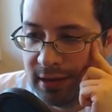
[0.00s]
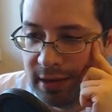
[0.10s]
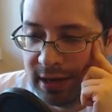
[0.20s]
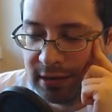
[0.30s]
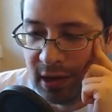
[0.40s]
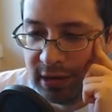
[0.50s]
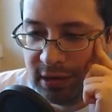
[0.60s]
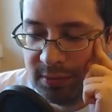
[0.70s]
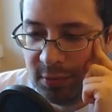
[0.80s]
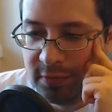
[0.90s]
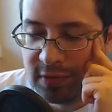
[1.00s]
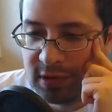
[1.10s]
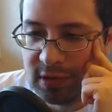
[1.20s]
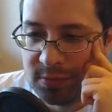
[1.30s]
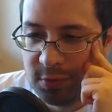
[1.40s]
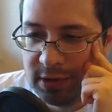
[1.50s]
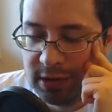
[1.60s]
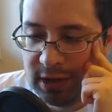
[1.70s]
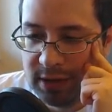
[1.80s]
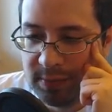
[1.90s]
like 19 moves is pretty
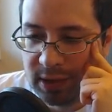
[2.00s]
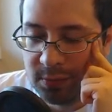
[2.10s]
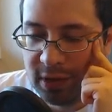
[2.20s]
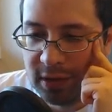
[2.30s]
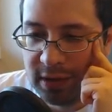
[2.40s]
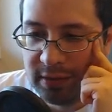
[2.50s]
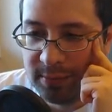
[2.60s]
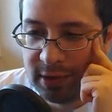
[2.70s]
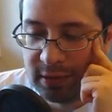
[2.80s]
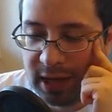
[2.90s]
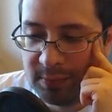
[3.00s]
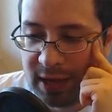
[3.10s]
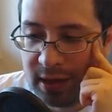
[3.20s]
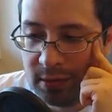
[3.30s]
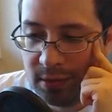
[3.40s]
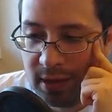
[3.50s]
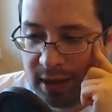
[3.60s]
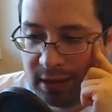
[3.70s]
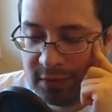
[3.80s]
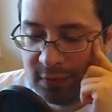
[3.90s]
deep. Like we are in the middle game now,
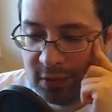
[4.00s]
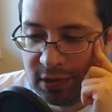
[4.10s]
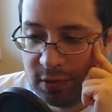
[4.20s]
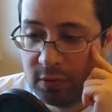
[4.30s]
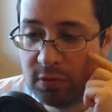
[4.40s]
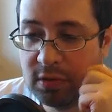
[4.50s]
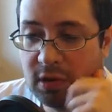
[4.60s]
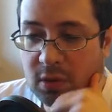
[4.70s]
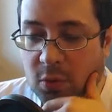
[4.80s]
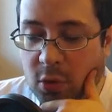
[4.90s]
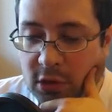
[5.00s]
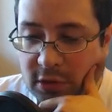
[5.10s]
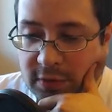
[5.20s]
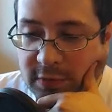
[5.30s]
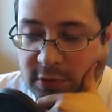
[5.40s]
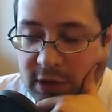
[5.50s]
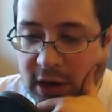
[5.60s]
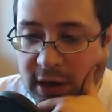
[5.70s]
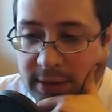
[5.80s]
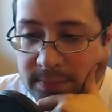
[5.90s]
and you've only used a quarter of your
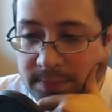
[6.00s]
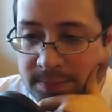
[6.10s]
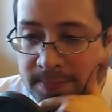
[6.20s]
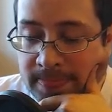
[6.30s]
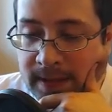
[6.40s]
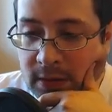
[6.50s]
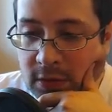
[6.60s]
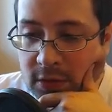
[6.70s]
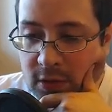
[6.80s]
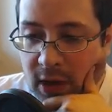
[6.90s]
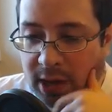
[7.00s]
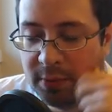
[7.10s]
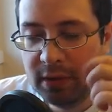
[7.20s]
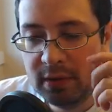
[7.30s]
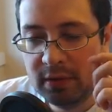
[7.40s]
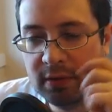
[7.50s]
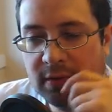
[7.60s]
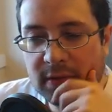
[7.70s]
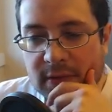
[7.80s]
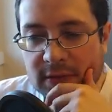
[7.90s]
time. So I would
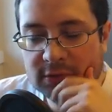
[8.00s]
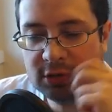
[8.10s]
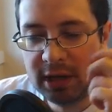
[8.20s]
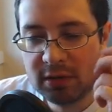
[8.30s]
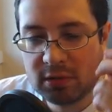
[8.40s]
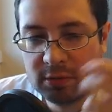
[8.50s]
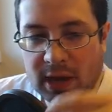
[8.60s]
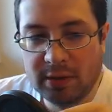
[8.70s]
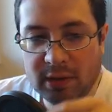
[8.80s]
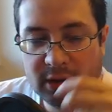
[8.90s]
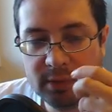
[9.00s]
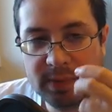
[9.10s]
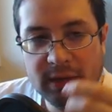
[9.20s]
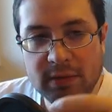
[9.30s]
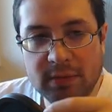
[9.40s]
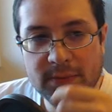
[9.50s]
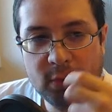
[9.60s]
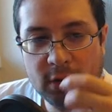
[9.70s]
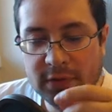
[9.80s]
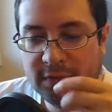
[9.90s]
try to slow down a little bit
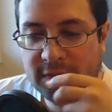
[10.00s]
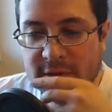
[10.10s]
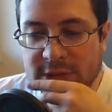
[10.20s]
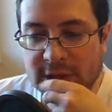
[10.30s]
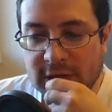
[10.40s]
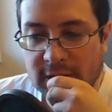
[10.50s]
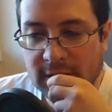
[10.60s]
more in the future,